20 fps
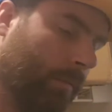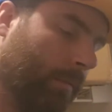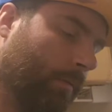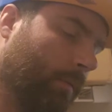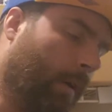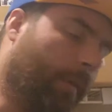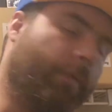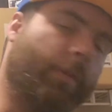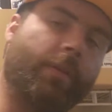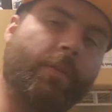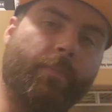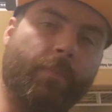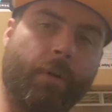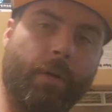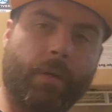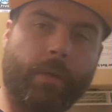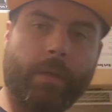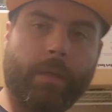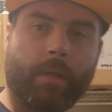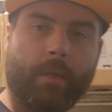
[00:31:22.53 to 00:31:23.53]
Love this
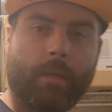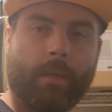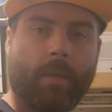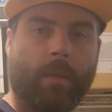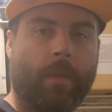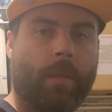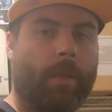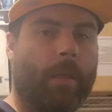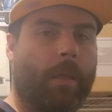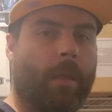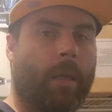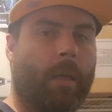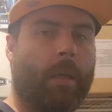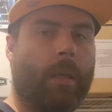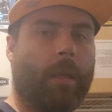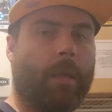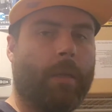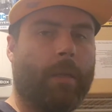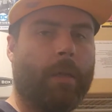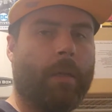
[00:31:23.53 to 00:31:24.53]
book,
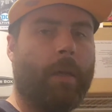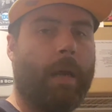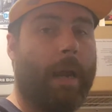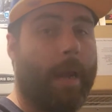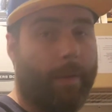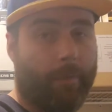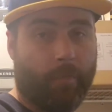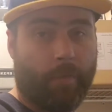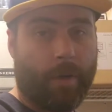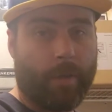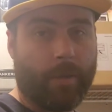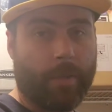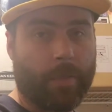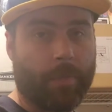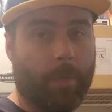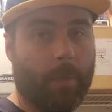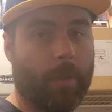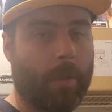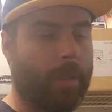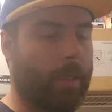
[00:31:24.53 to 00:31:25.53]
and I have read this
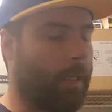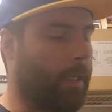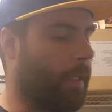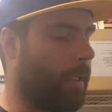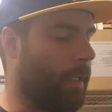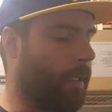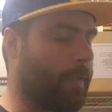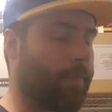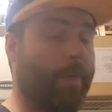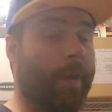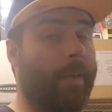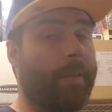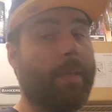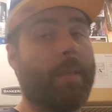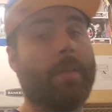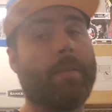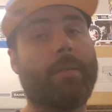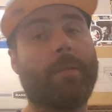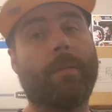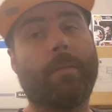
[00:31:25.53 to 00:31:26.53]
book, and it's
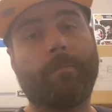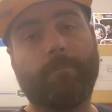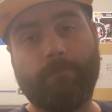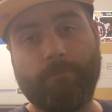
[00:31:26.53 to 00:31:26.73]
fantastic.